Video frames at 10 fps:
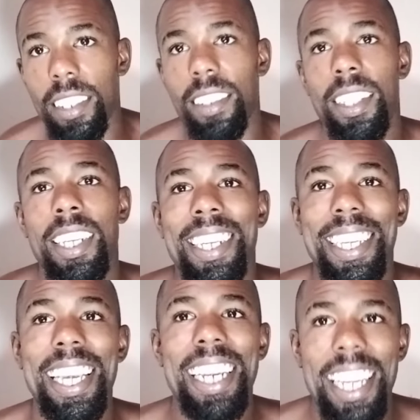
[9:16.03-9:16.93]
to
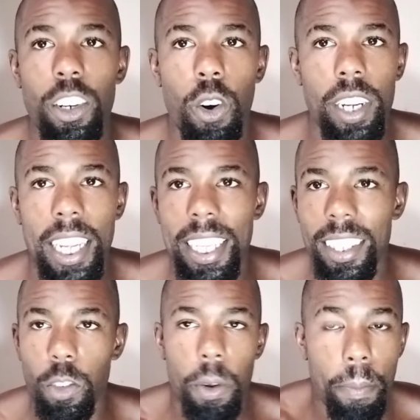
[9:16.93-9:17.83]
get in on
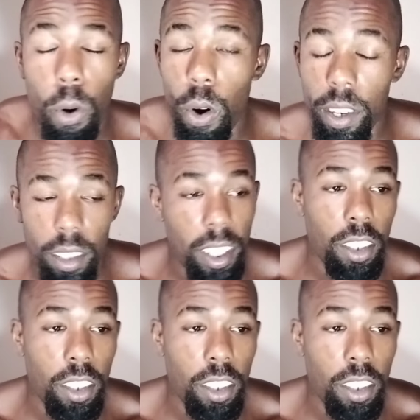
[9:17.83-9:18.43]
it, to report.